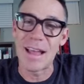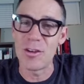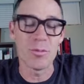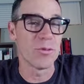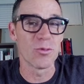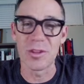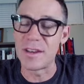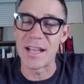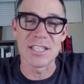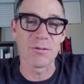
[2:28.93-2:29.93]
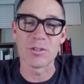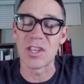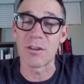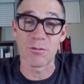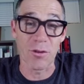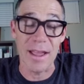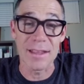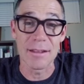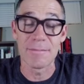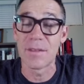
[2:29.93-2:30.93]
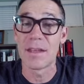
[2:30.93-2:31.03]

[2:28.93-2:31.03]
It would be really nice if it was like Frank